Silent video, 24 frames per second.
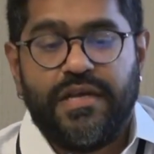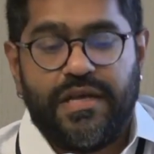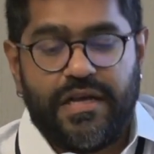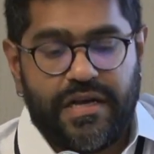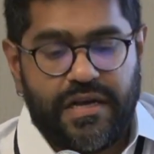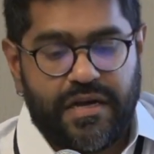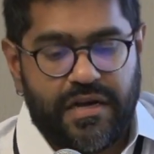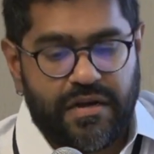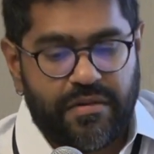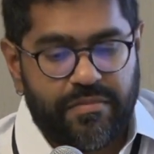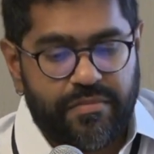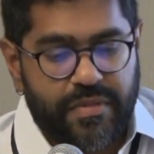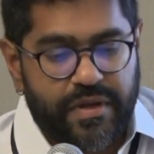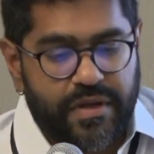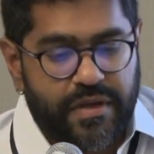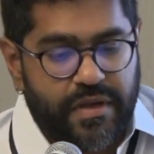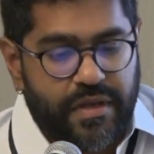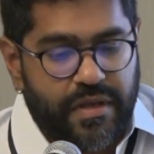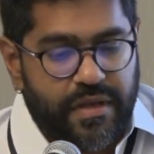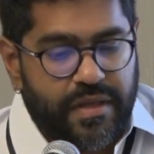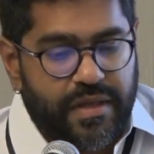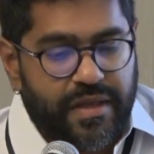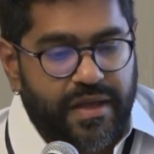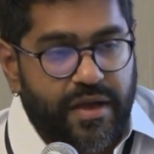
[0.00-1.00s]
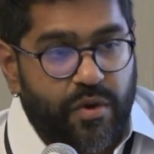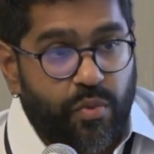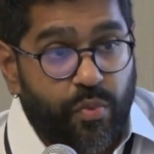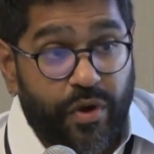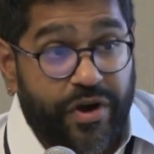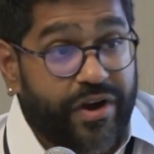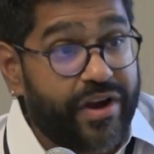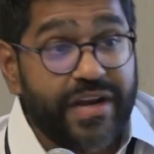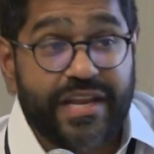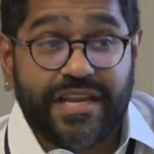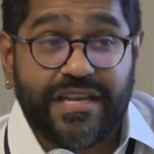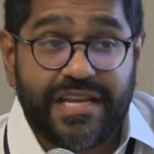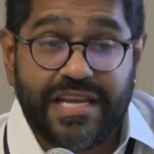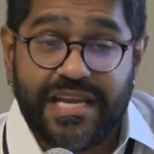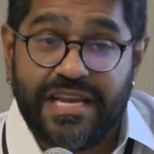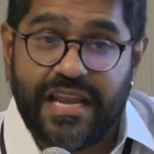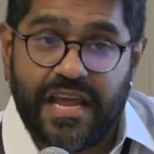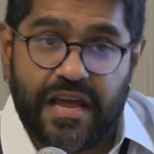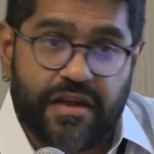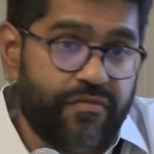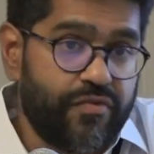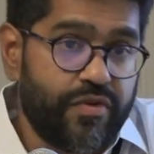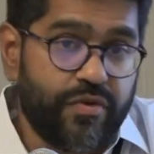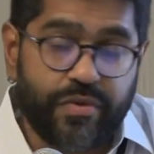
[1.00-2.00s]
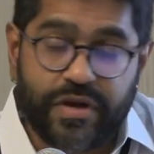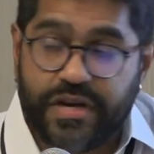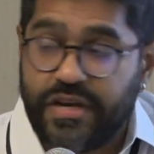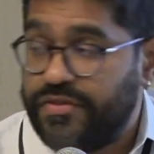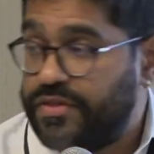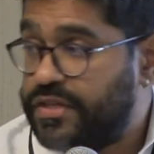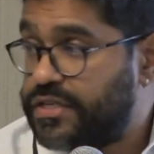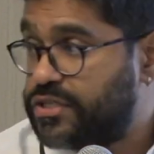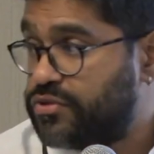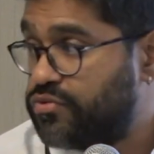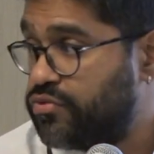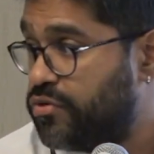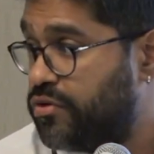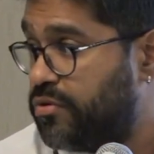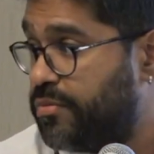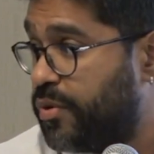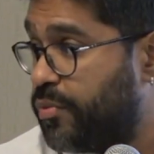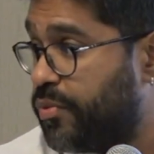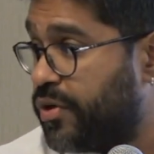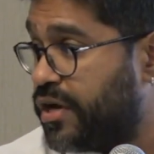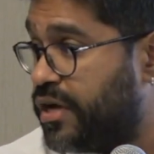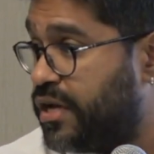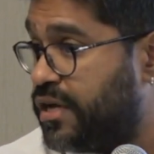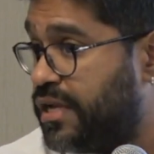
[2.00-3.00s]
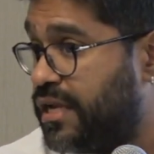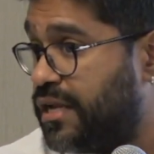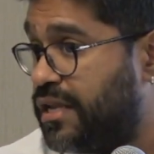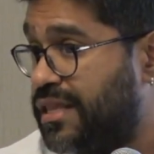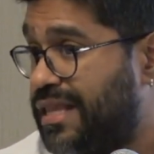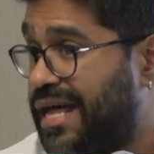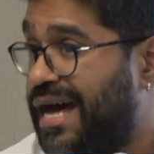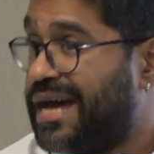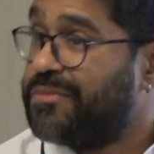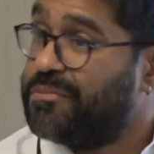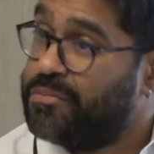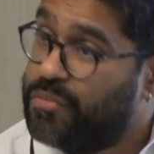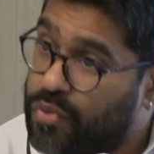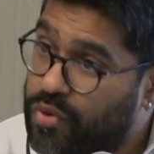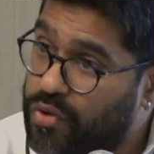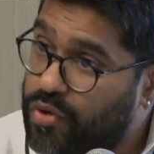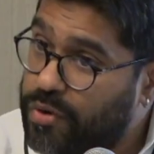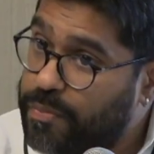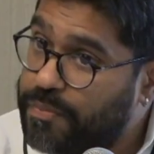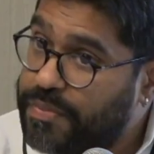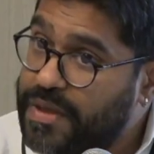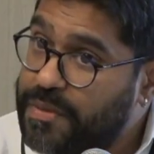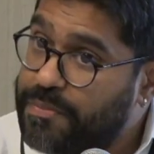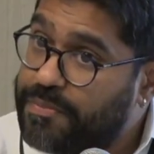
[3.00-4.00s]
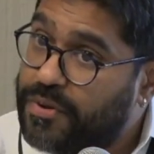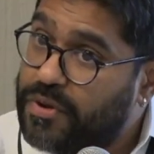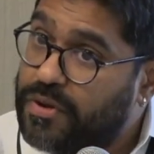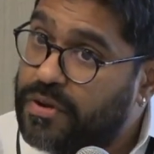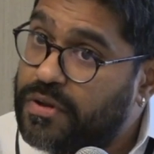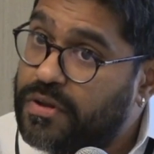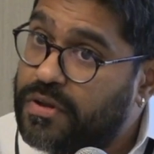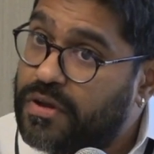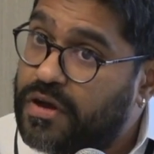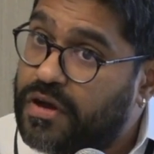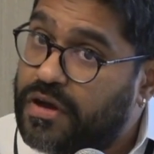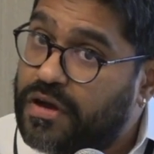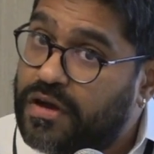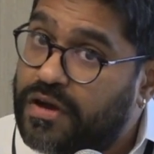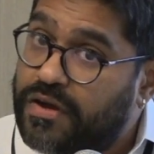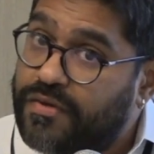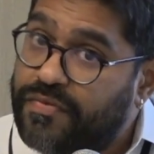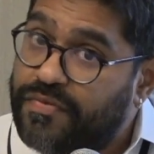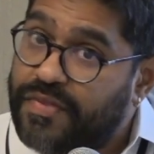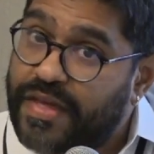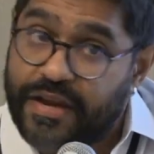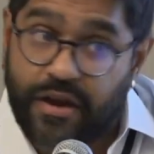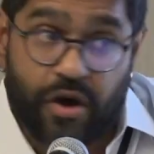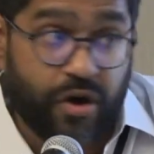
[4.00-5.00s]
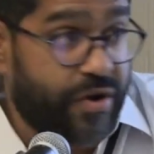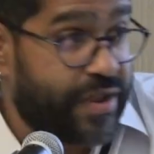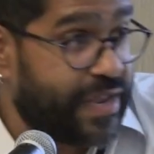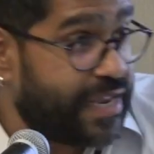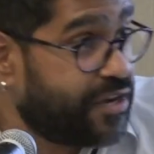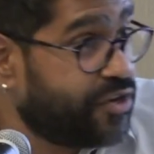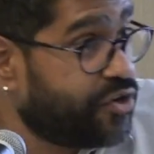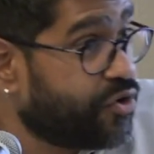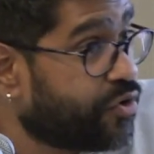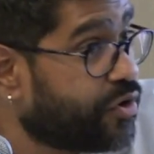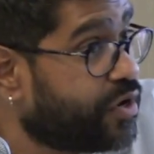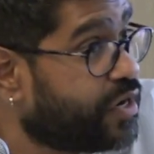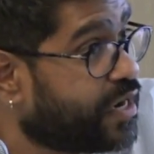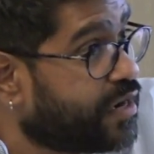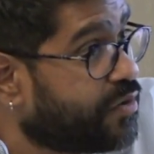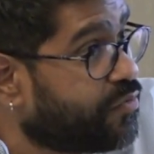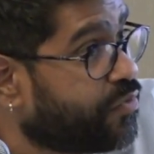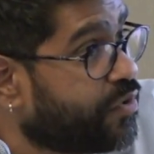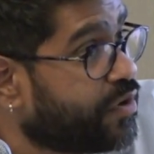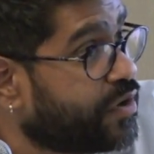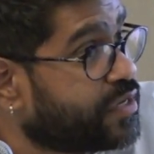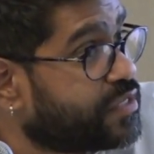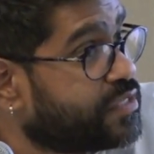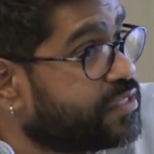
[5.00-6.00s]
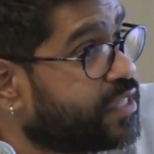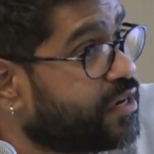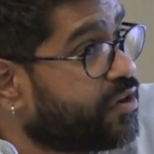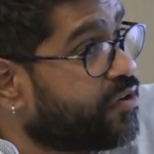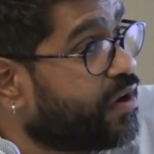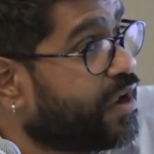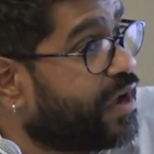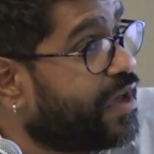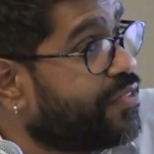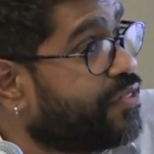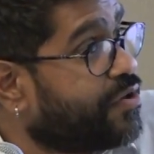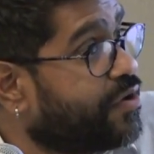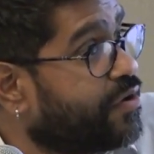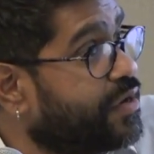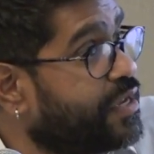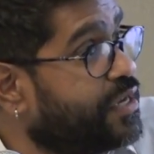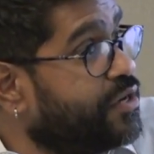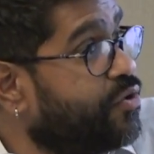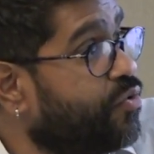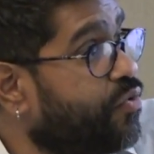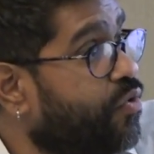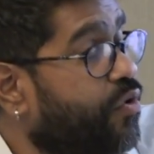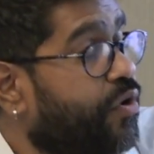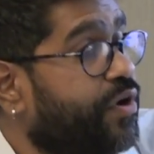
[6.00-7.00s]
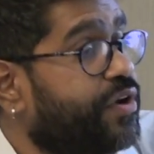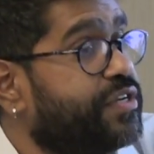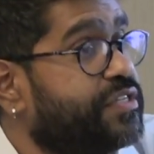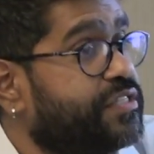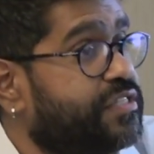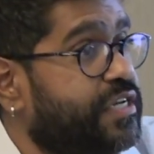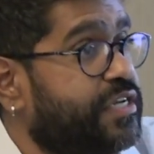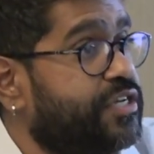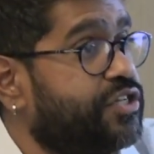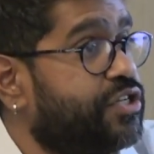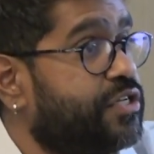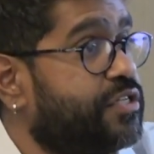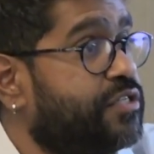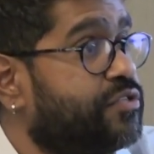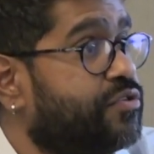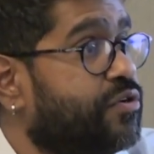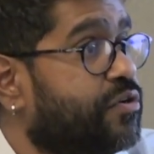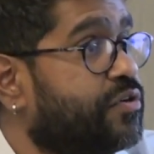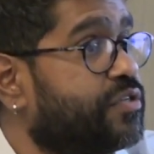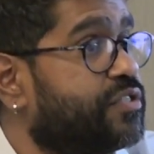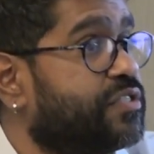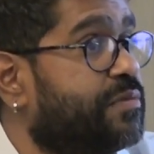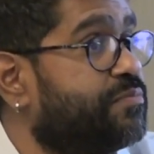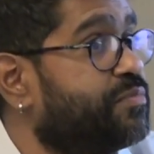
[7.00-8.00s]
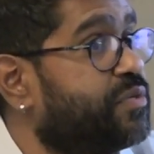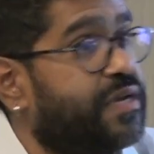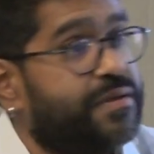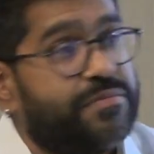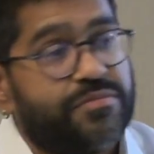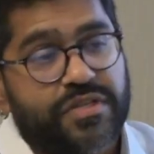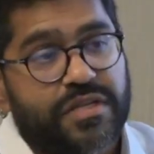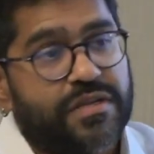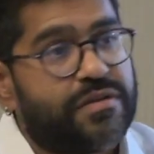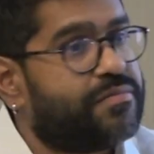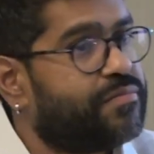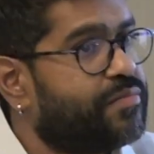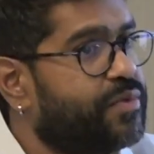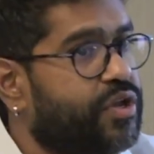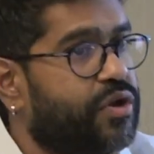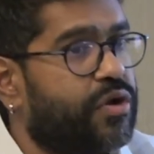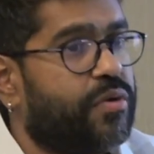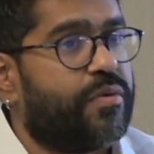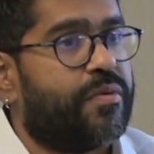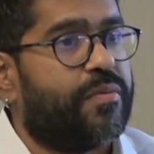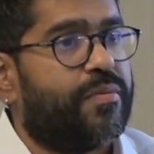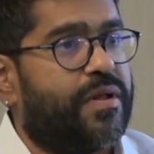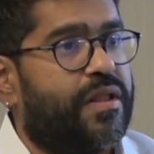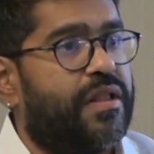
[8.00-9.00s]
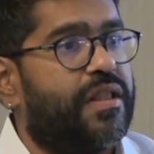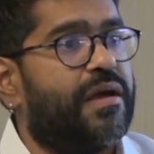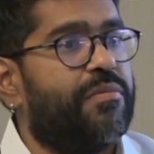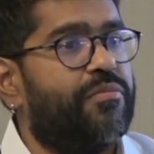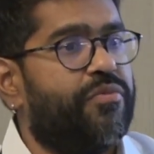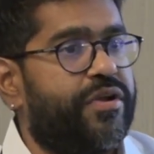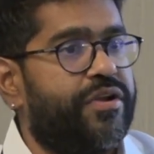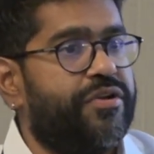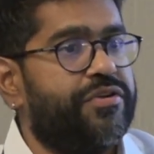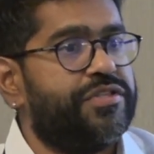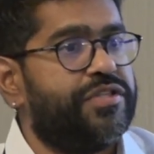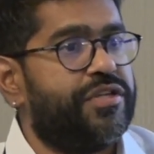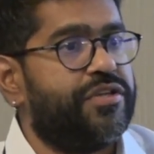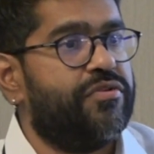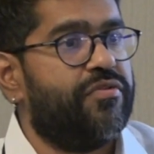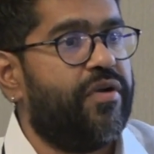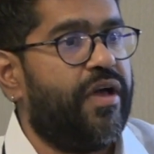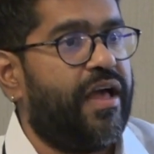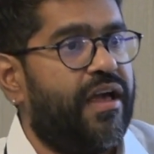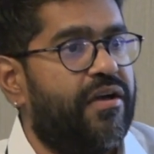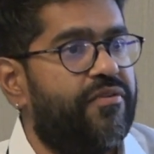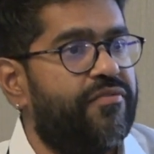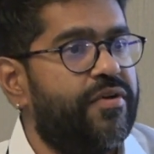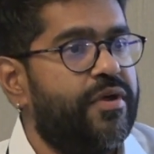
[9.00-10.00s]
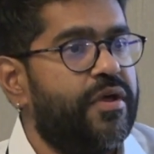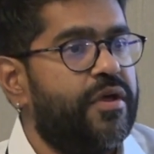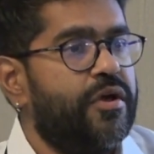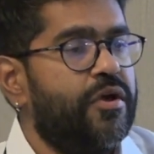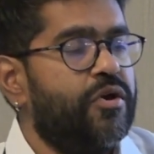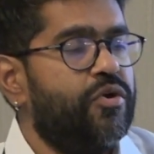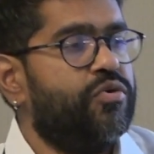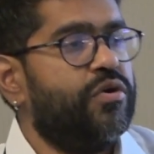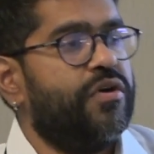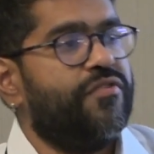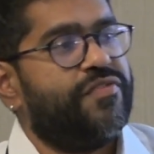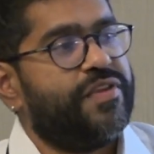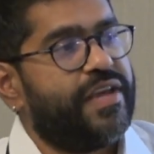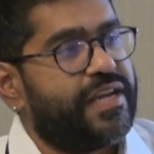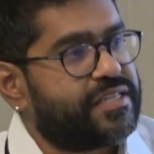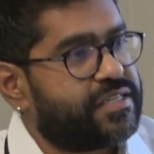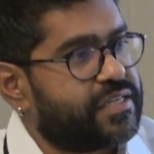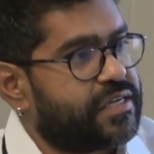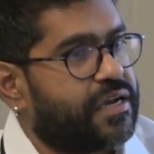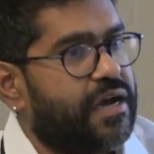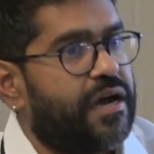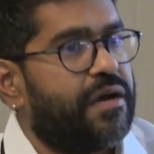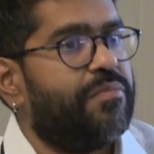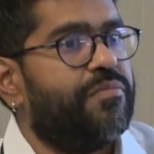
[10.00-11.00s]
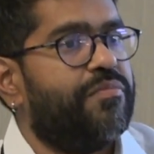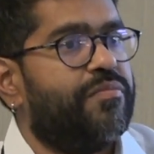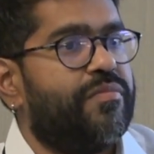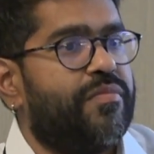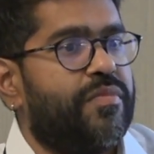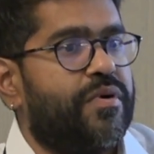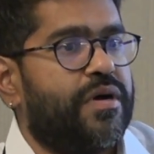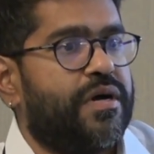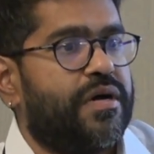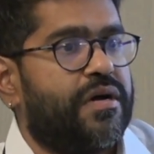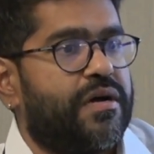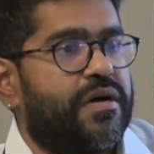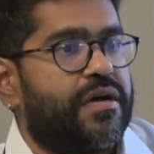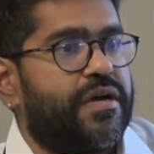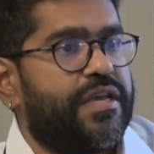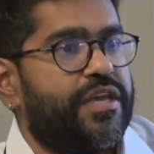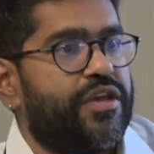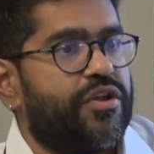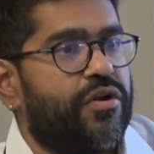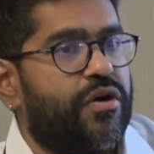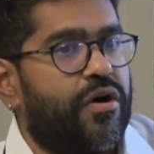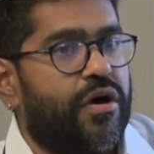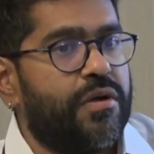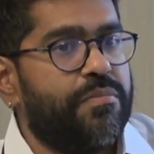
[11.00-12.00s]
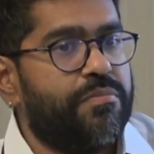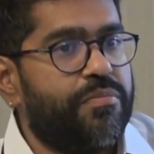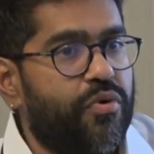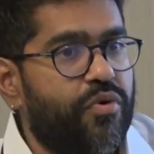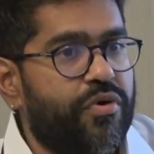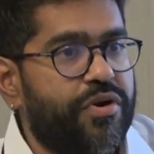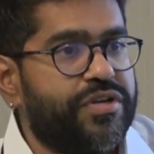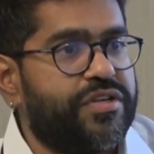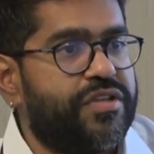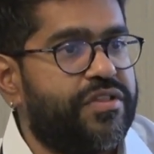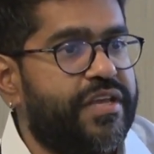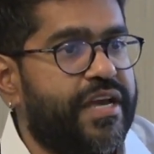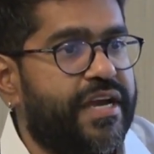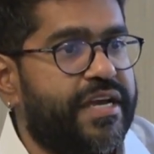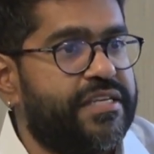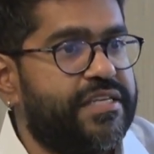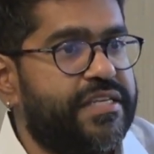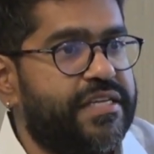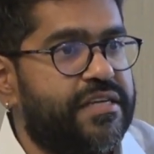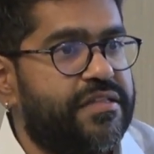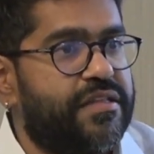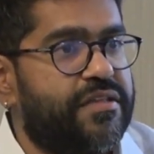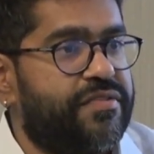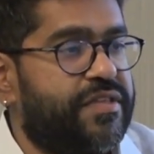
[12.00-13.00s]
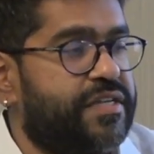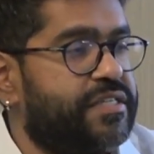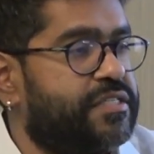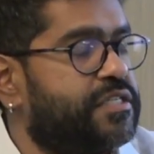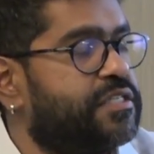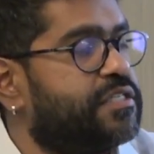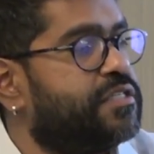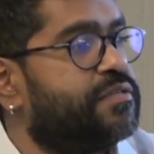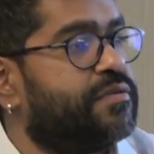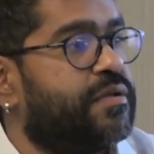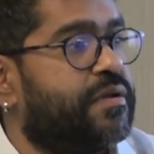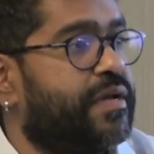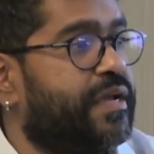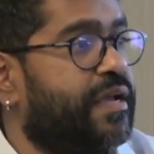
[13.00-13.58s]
We're going to need everyone in this room, and we're going to need a lot more people that are in your networks, that are either in your organizations or sometimes in collaborators that you have who have yet to come on board to the idea that this is